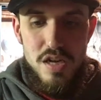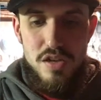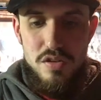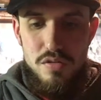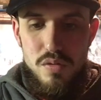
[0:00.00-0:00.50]

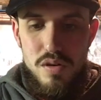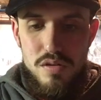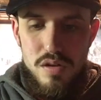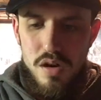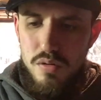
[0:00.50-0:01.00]
That's
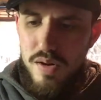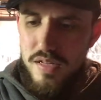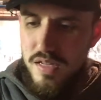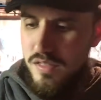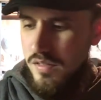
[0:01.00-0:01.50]

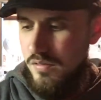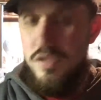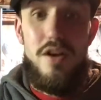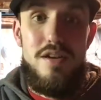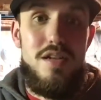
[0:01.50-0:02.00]

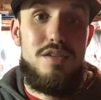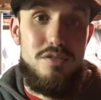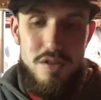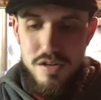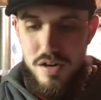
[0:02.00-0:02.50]
the
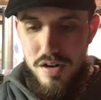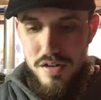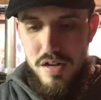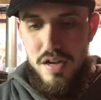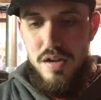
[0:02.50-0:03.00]
wrong card.